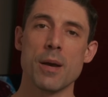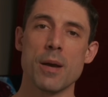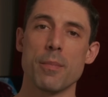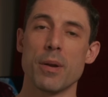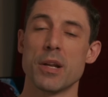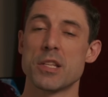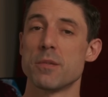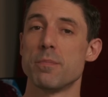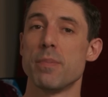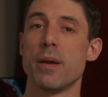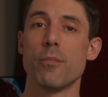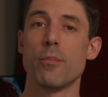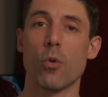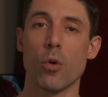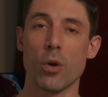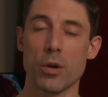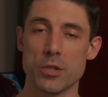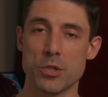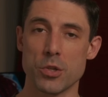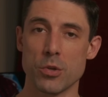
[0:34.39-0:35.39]
but it's a bit
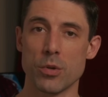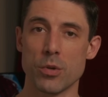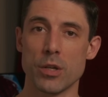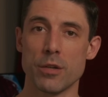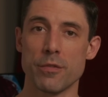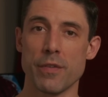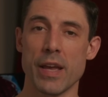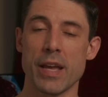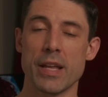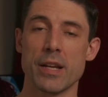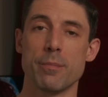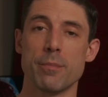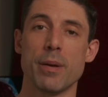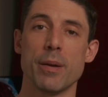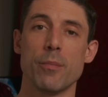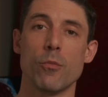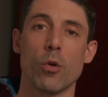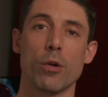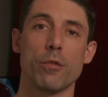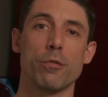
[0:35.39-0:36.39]
more intuitive and a
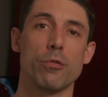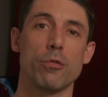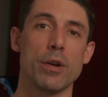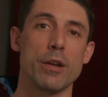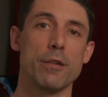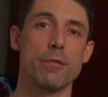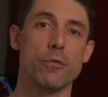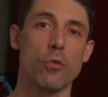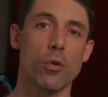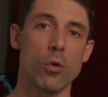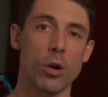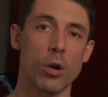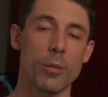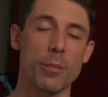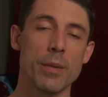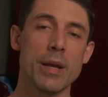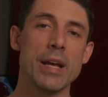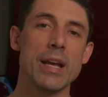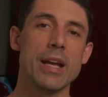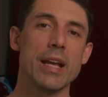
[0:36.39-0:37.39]
bit more free
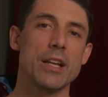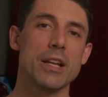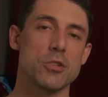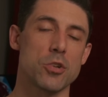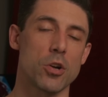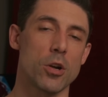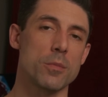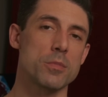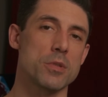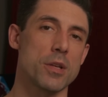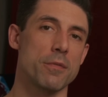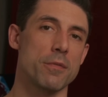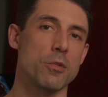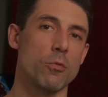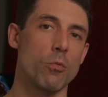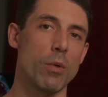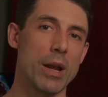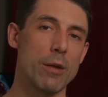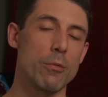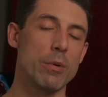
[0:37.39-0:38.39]
form in terms of
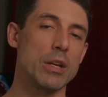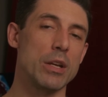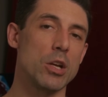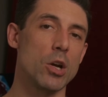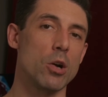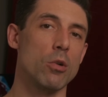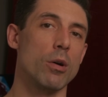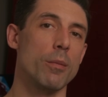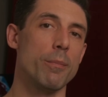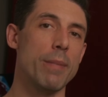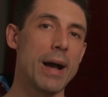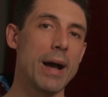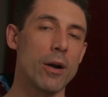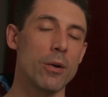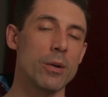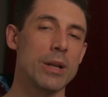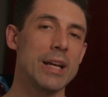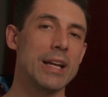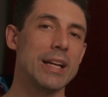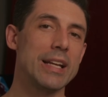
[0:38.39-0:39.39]
the way we go
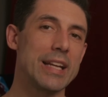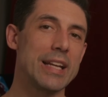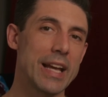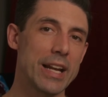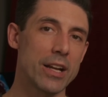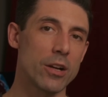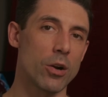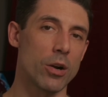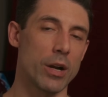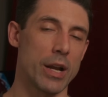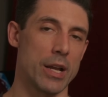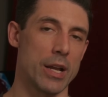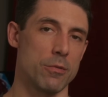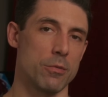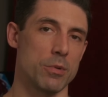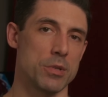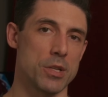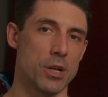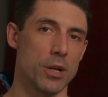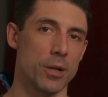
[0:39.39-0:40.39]
about getting our end
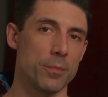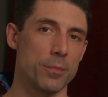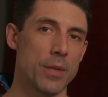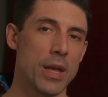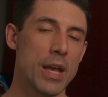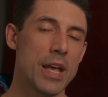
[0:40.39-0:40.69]
result?